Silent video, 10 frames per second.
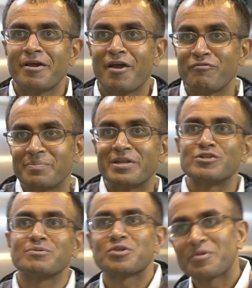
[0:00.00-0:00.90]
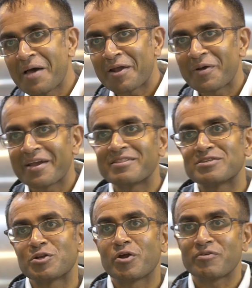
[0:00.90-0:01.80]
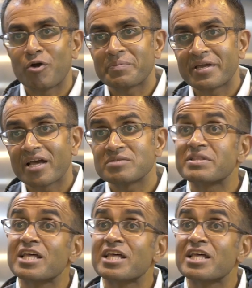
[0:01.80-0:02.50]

everybody jumps on the bandwagon, there's a lot of copycats,